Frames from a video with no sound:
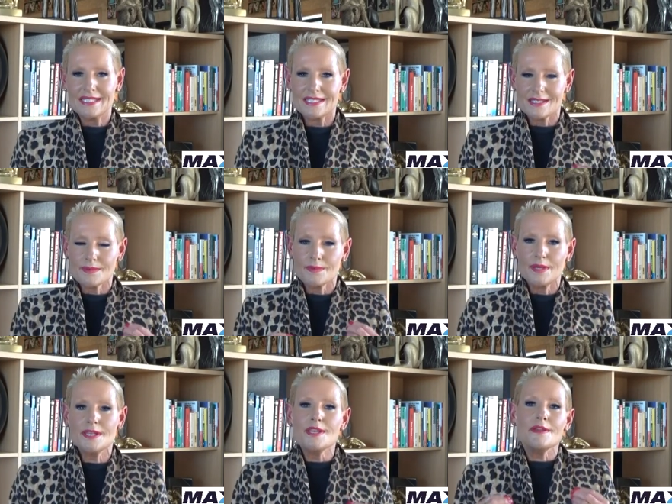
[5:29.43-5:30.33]
It's the
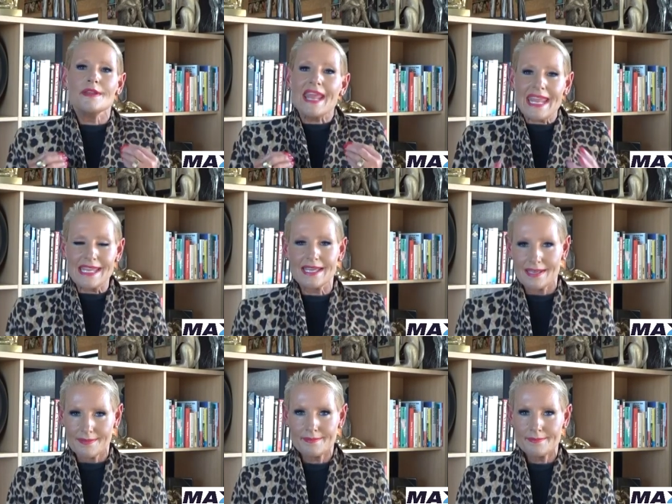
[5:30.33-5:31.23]
word
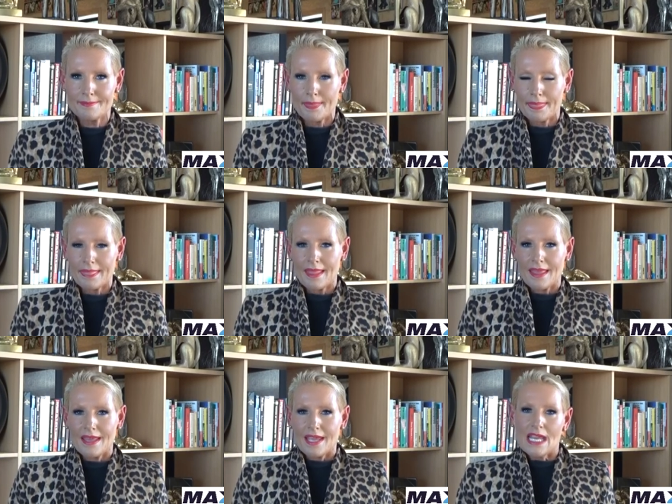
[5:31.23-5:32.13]
unique.
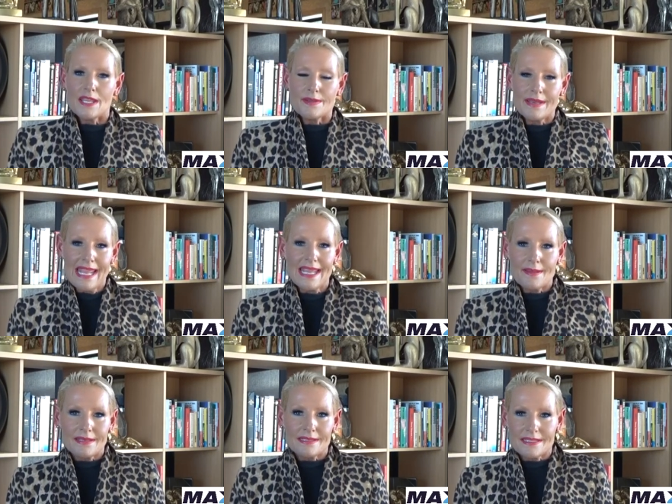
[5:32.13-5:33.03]

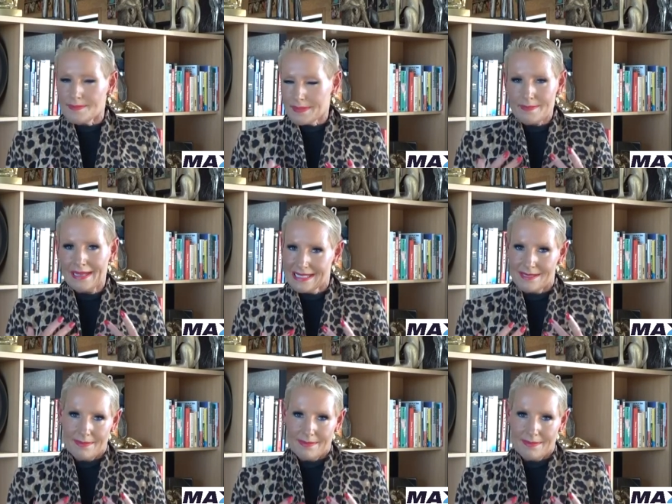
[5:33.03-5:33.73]
Unique simply means,